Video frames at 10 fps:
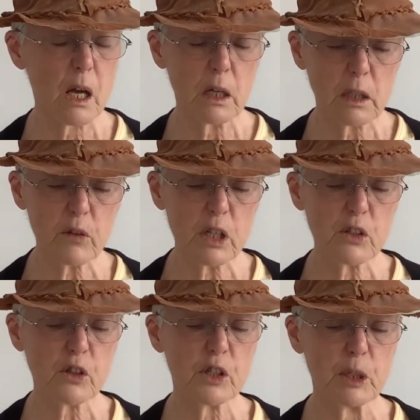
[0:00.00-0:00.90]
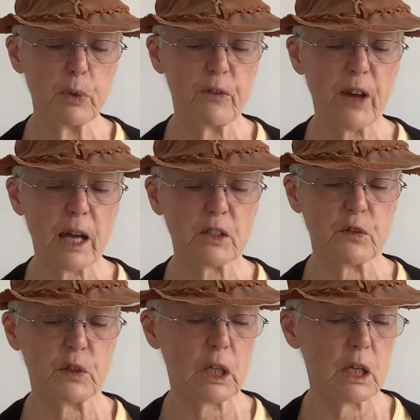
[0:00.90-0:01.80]
Now these are the simple facts of
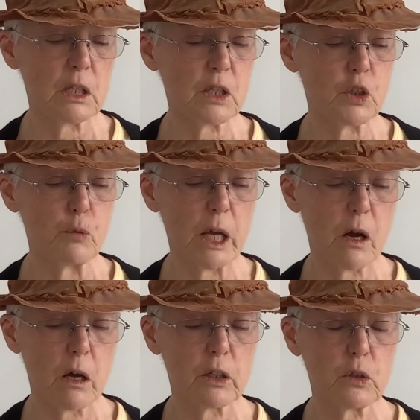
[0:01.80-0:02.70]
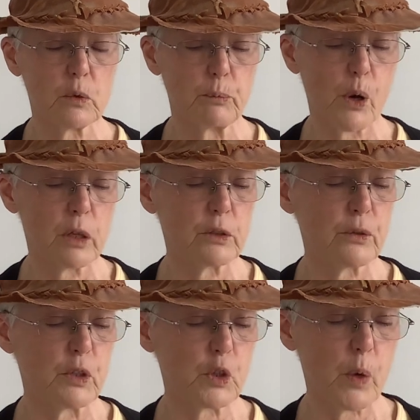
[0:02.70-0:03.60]
the case. You may argue and ponder
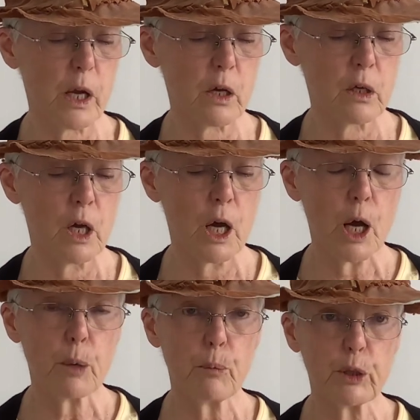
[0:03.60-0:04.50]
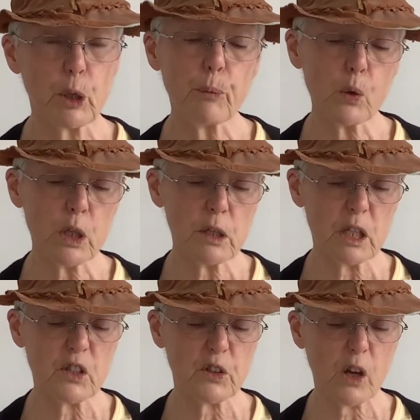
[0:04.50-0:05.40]
and swear, but the pony that
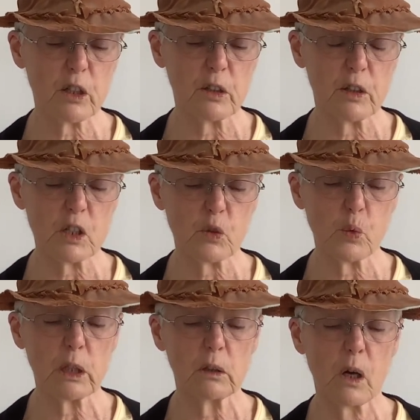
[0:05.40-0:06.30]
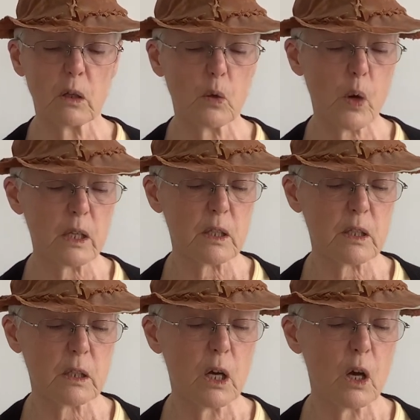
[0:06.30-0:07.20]
started this week-long quest
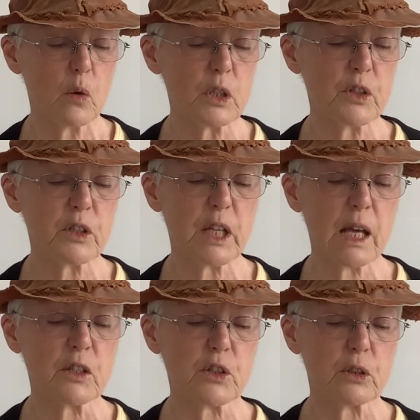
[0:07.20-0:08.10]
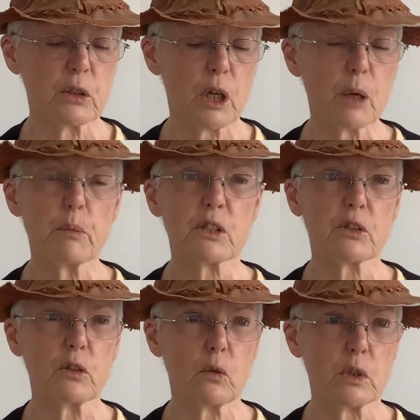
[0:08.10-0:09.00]
was the Dancer, best
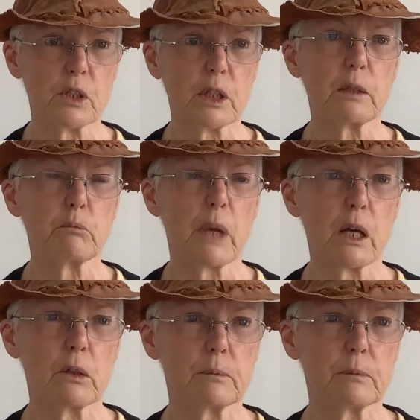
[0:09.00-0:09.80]
known as Nightmare.